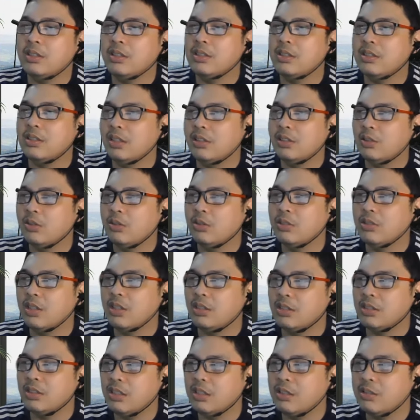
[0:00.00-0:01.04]
is not only
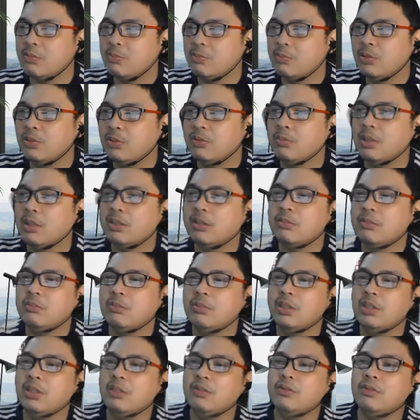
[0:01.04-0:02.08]
successful but
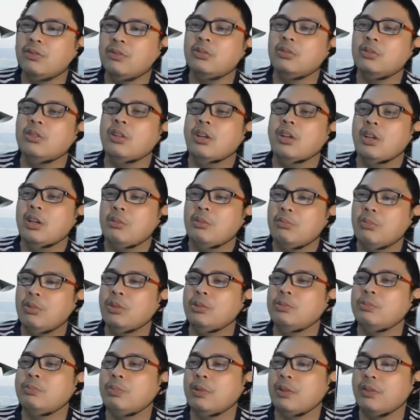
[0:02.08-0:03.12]
meaningful
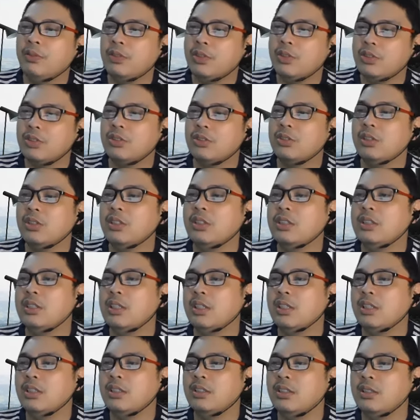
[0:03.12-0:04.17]
both professionally
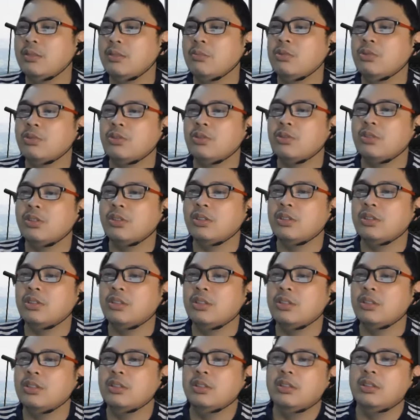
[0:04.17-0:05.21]
and emotionally.
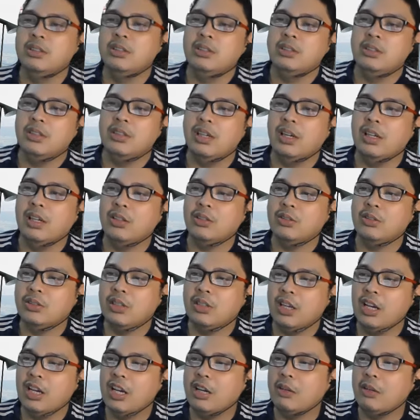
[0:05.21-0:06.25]
Ayun,
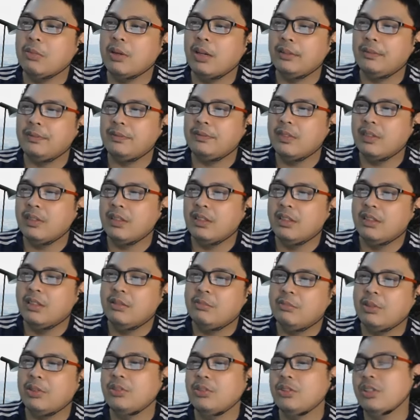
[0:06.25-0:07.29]
nahaba.
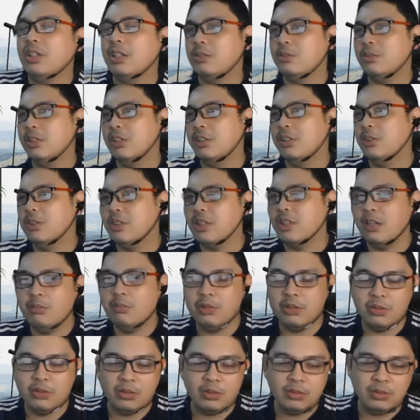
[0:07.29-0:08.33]
Pero nga, tulad ng
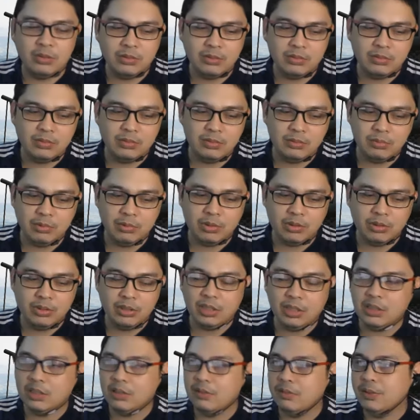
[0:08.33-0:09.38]
sabi ko, more
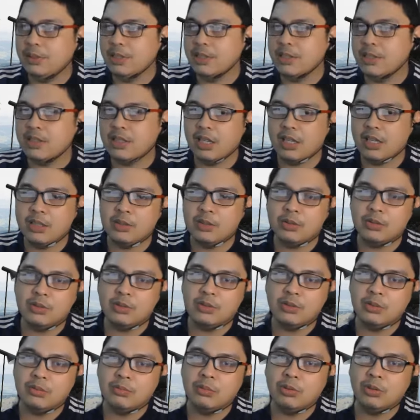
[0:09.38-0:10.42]
on activities tayo,
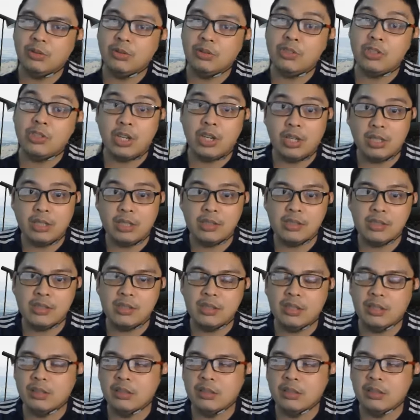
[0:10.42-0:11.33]
more on sharing.